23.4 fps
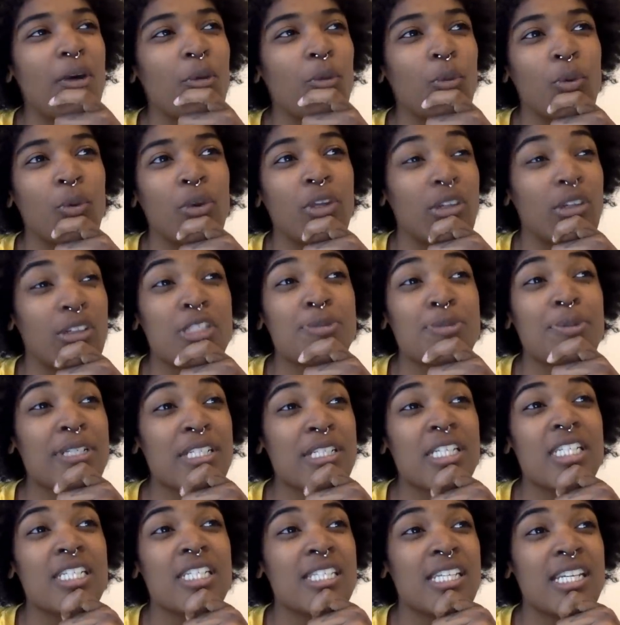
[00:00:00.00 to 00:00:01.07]
you know especially
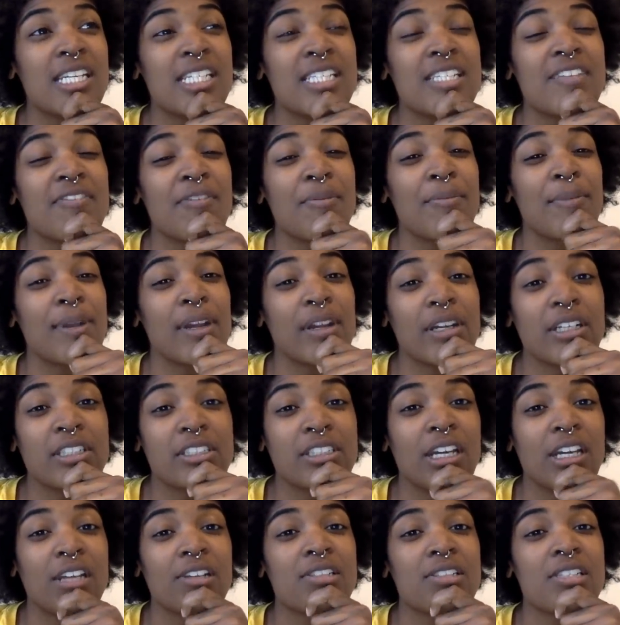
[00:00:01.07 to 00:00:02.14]
descendants of American
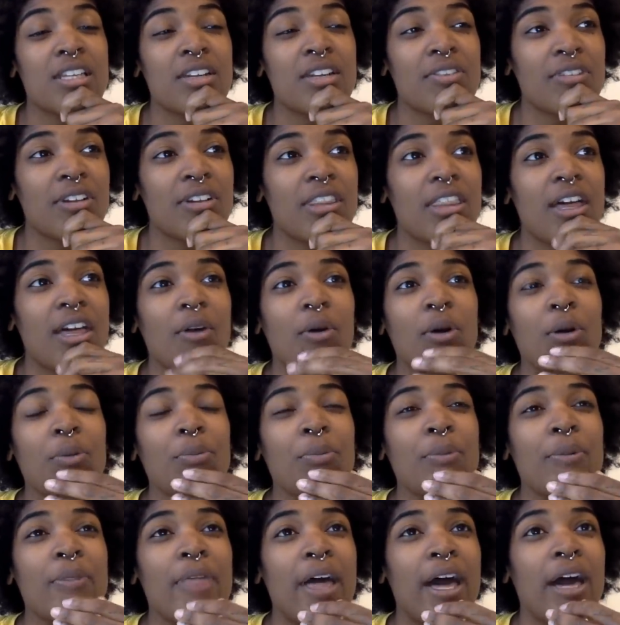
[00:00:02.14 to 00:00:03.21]
chattel slavery that were
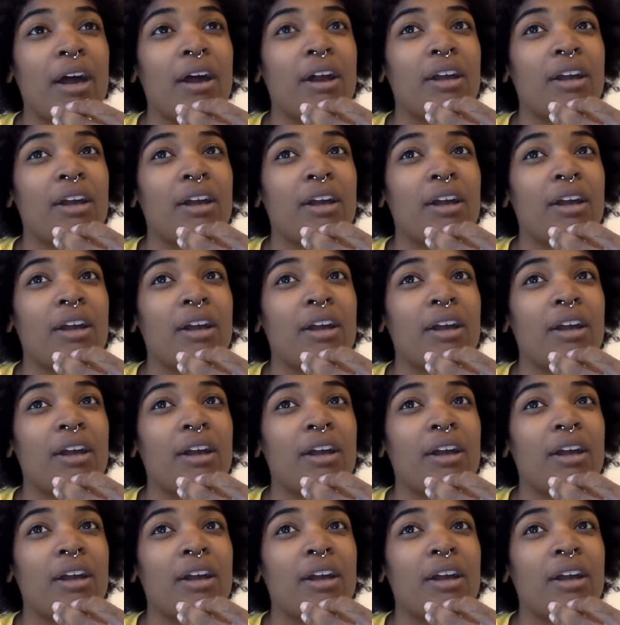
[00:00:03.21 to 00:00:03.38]
that